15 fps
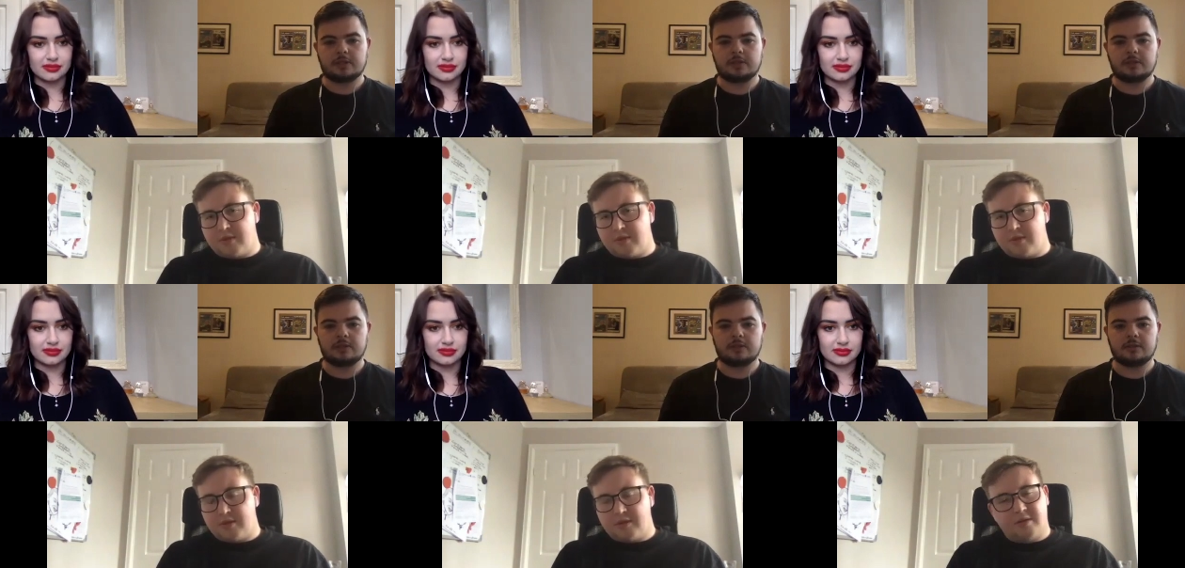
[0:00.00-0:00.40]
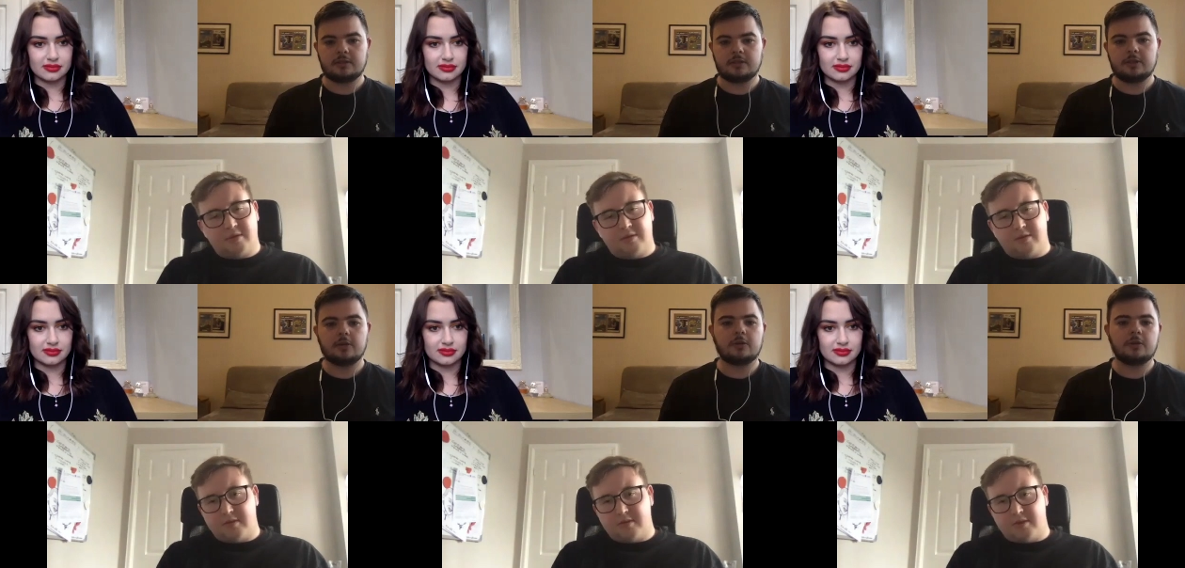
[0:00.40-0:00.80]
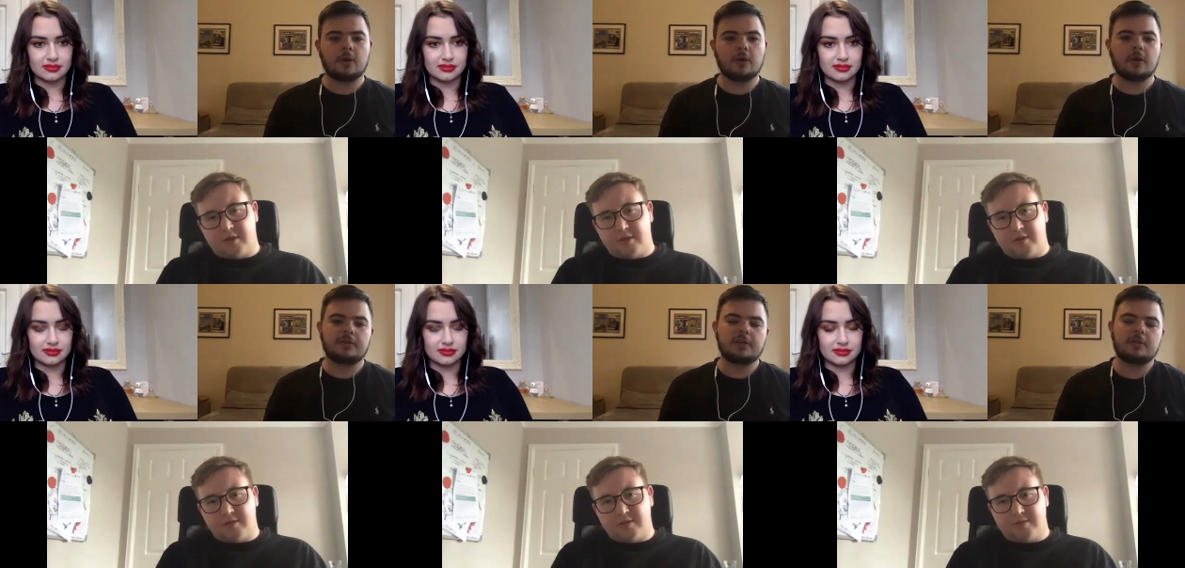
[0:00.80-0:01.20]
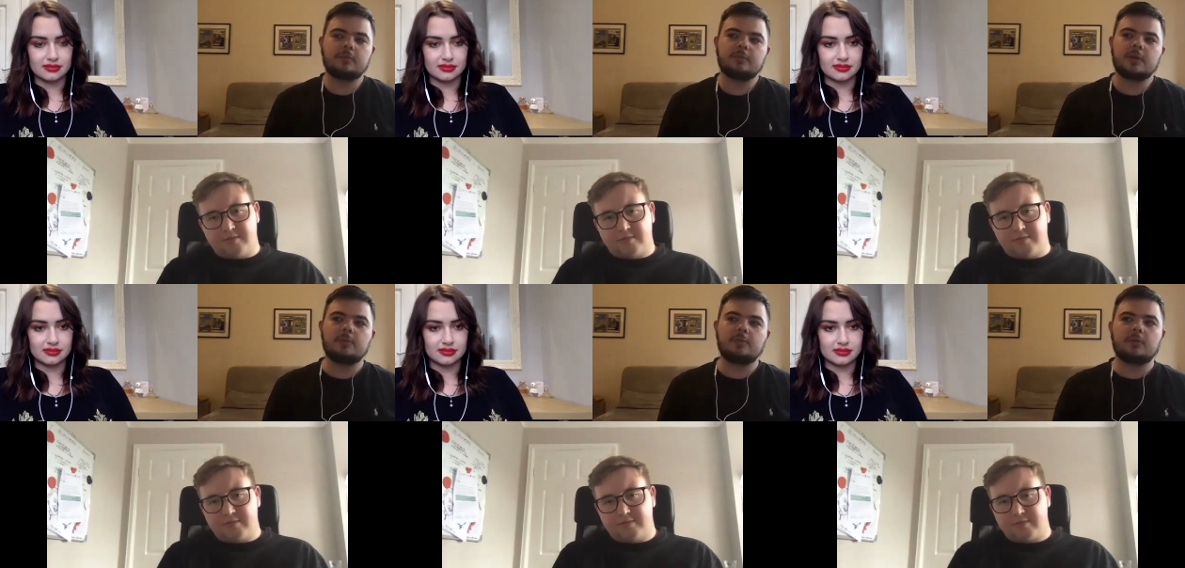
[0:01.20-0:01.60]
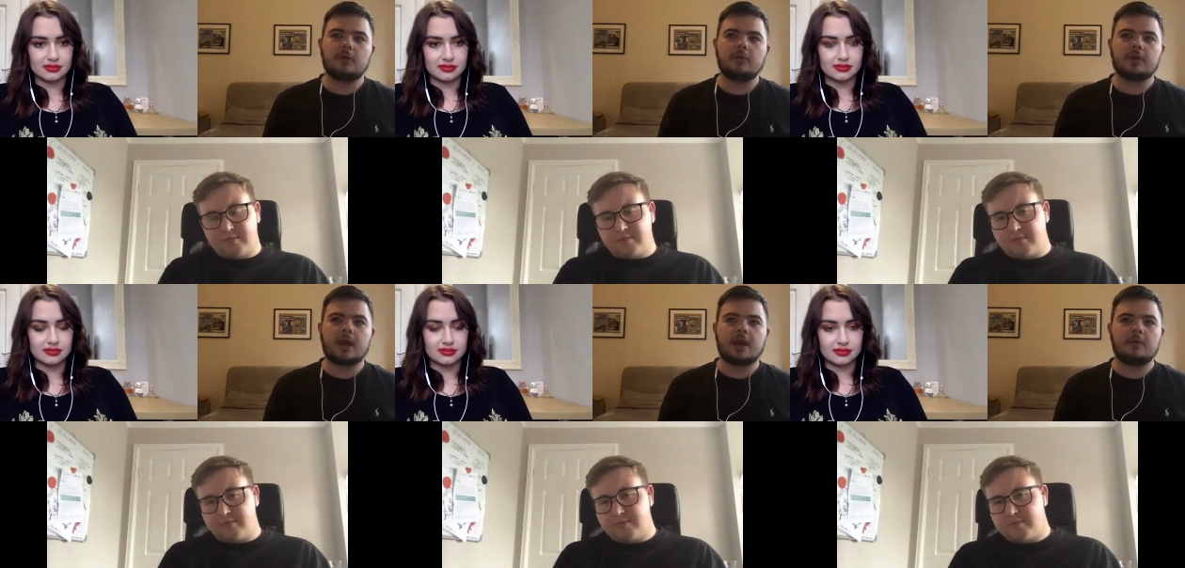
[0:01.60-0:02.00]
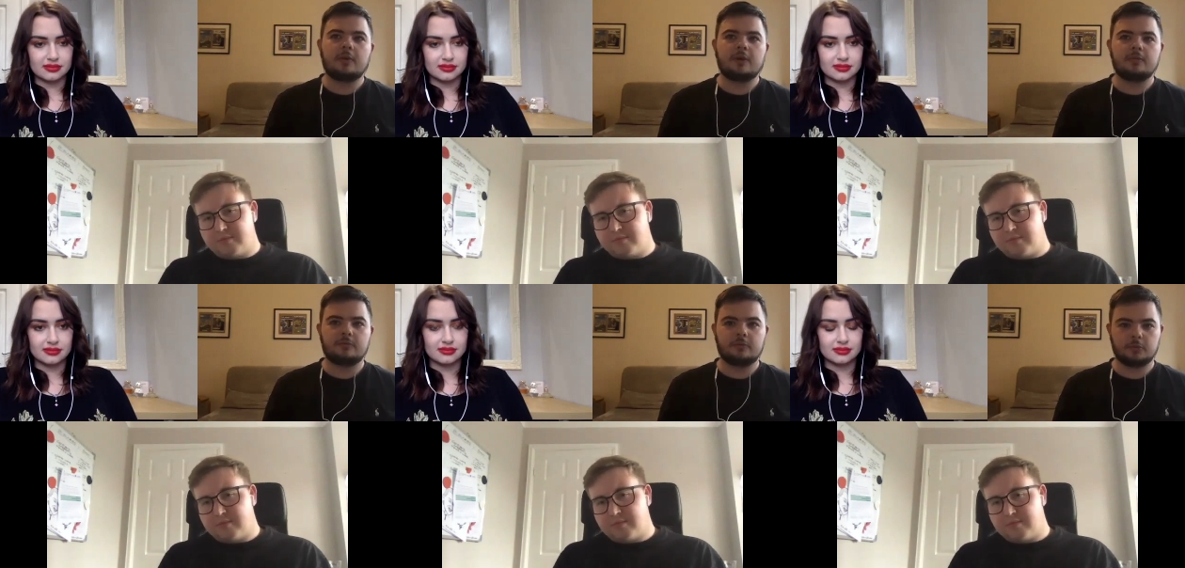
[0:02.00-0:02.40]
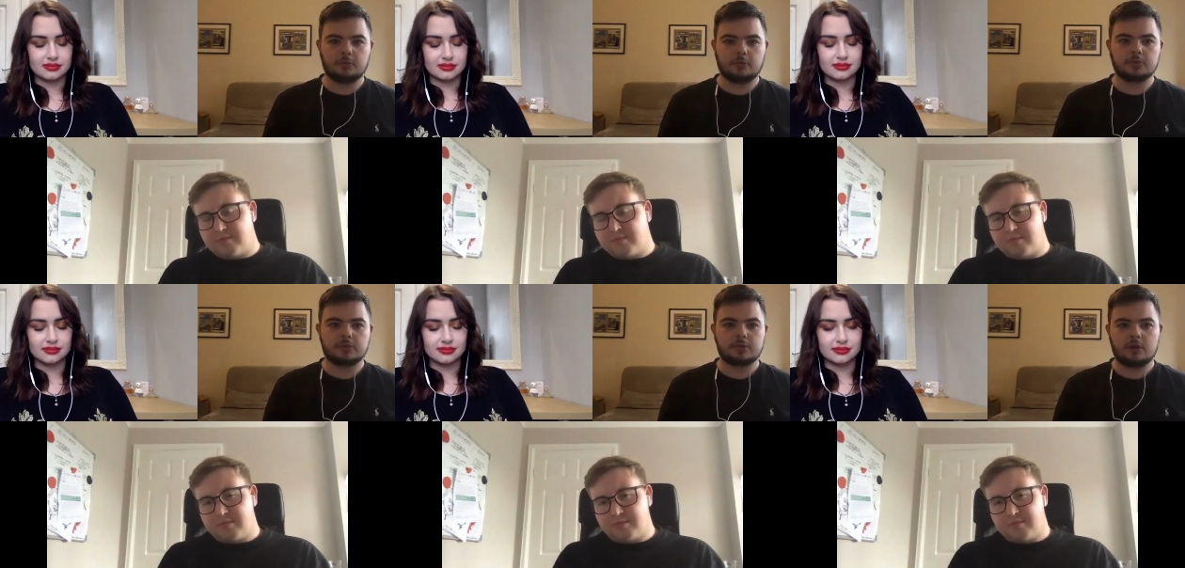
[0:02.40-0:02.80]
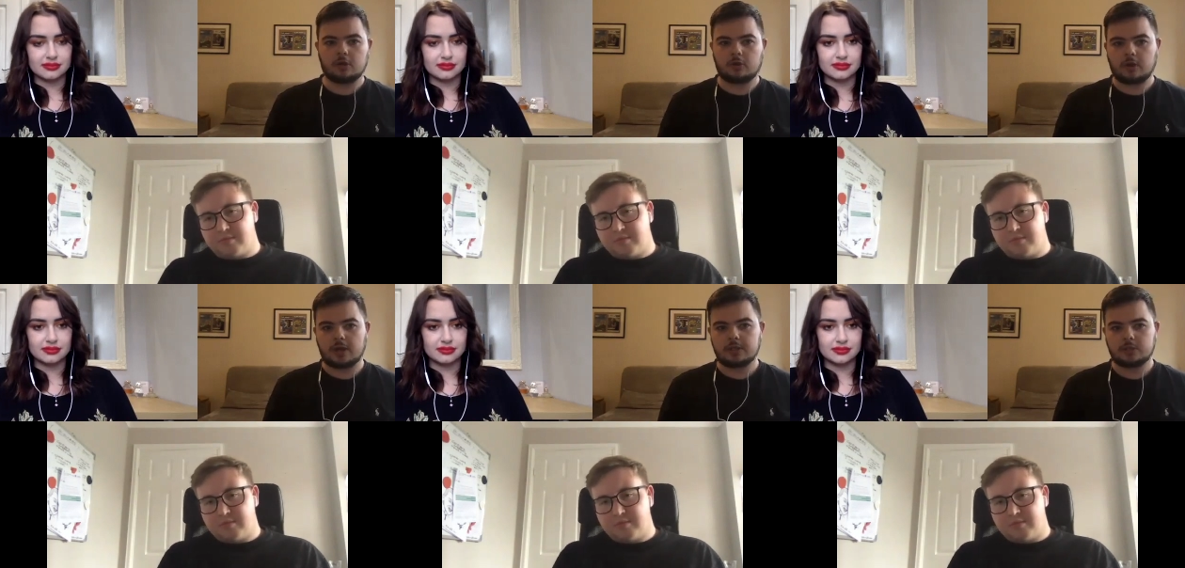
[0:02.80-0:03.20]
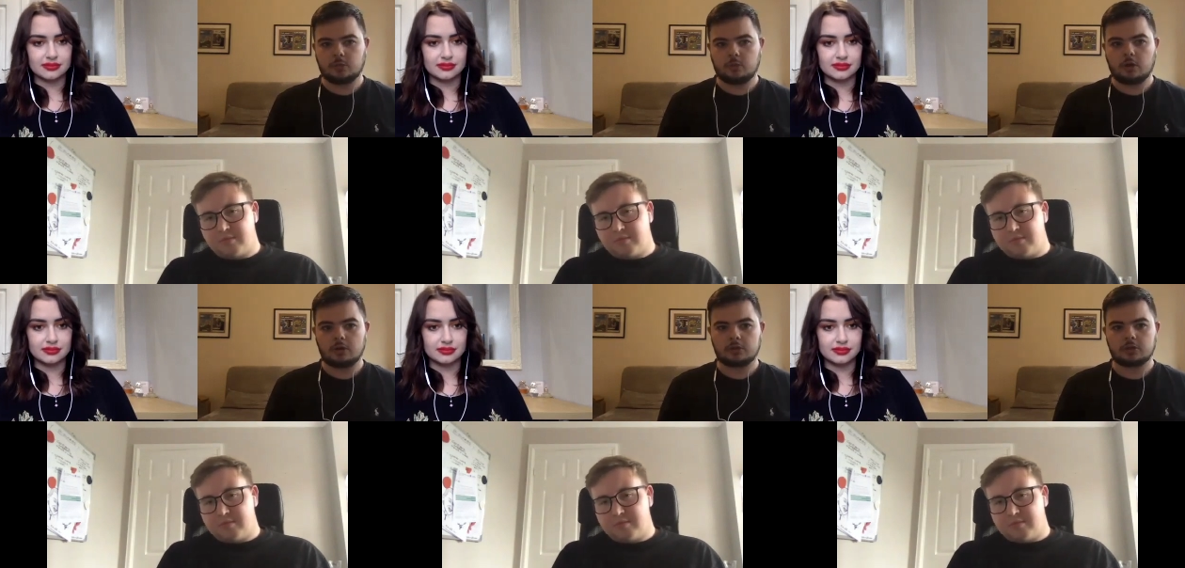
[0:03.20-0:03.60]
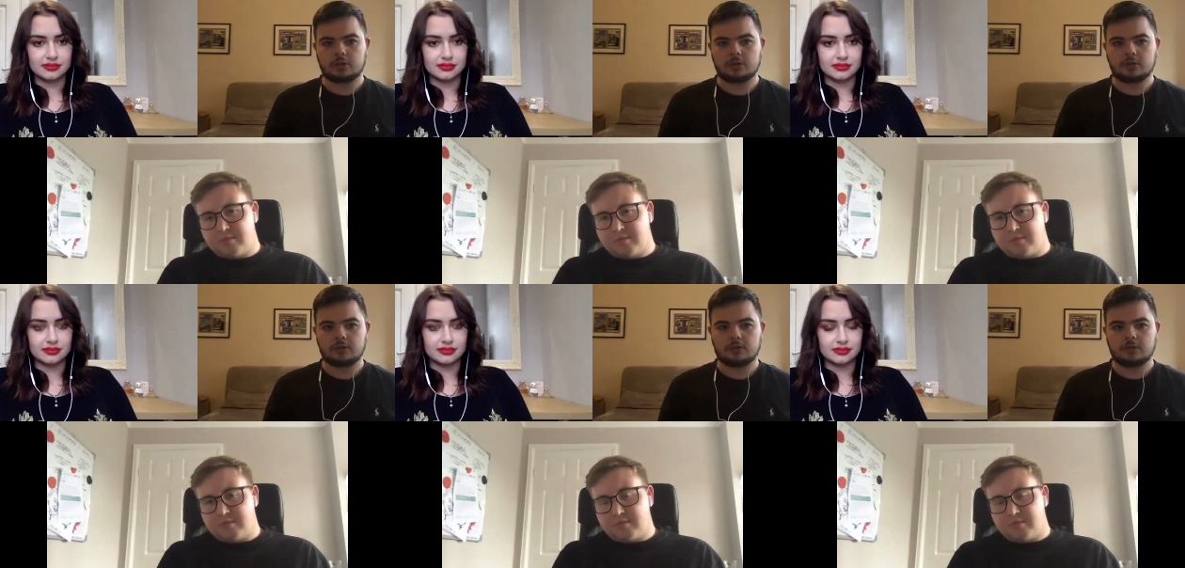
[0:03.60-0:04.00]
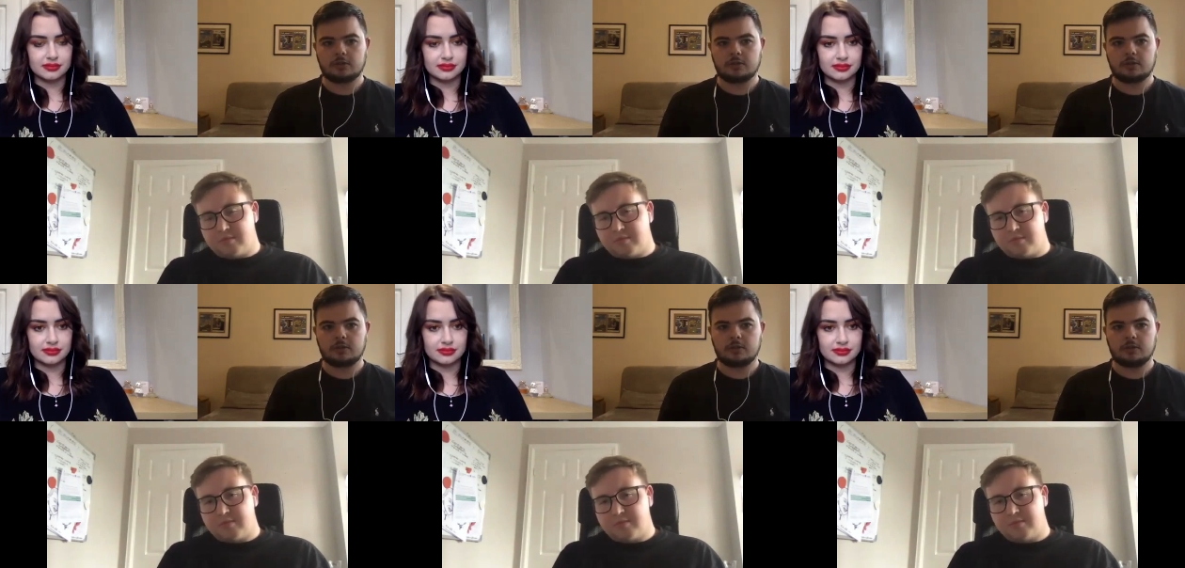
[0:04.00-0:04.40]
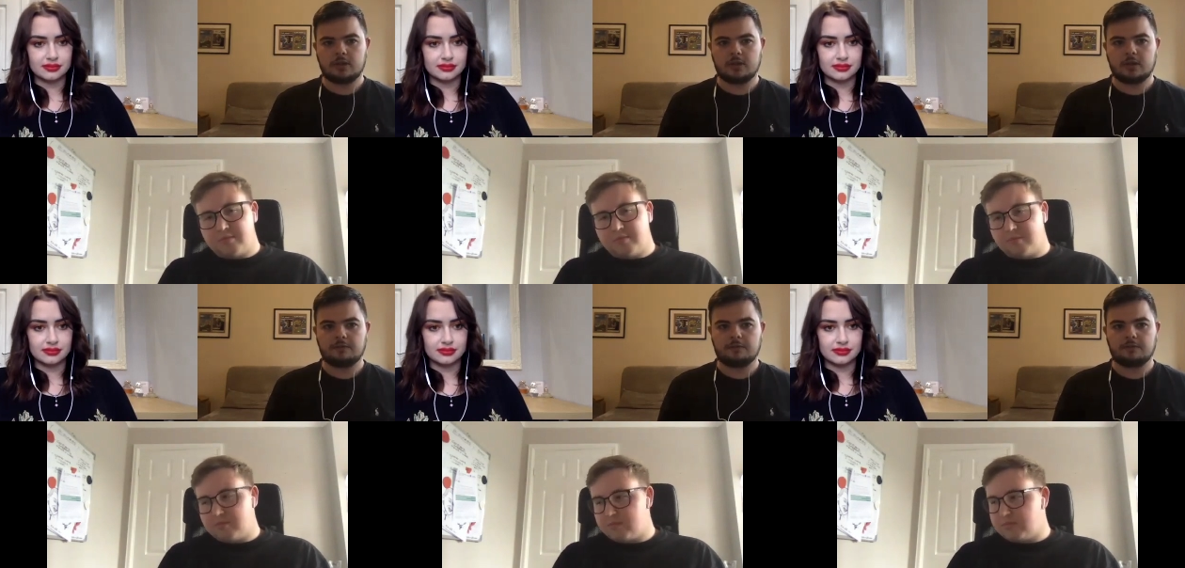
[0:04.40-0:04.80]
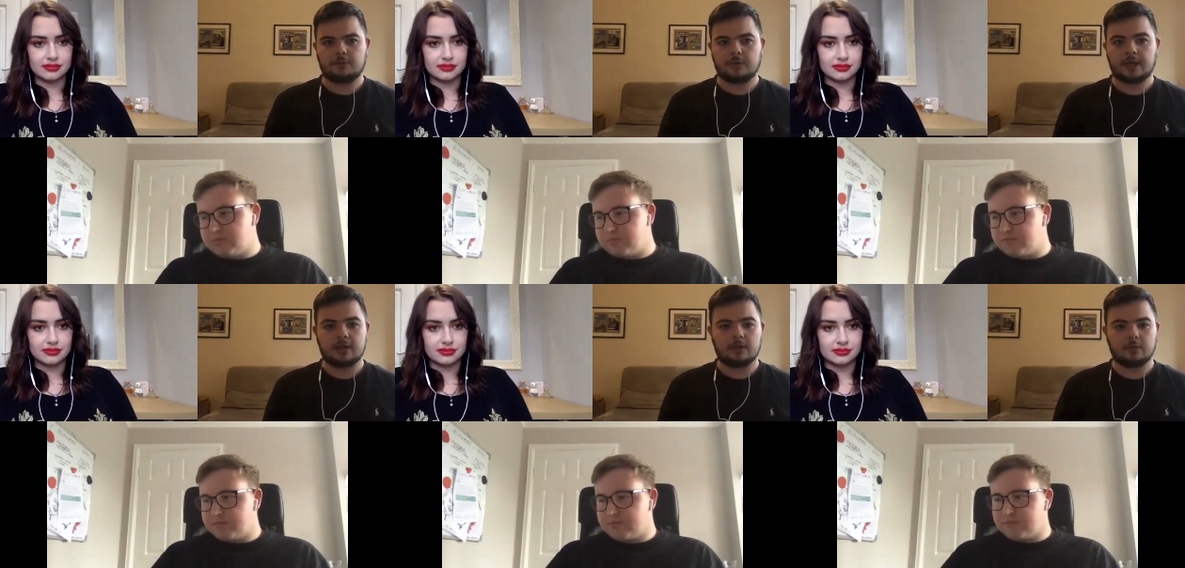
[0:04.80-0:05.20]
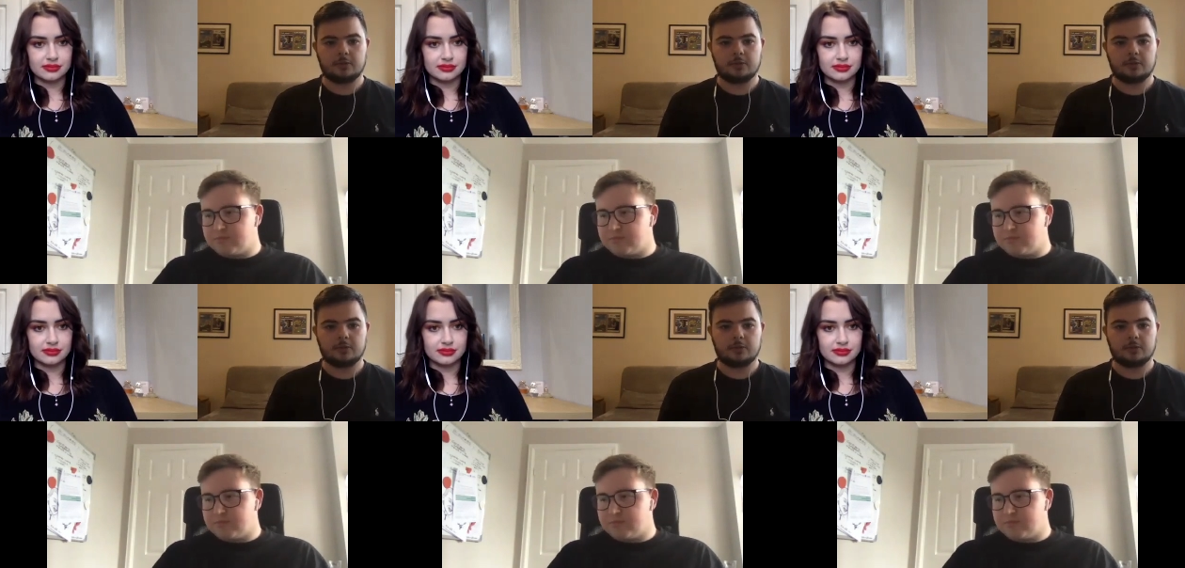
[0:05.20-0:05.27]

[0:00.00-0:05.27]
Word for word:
Speaker 1: And you, are I think people are okay when football's not great to watch if we're getting the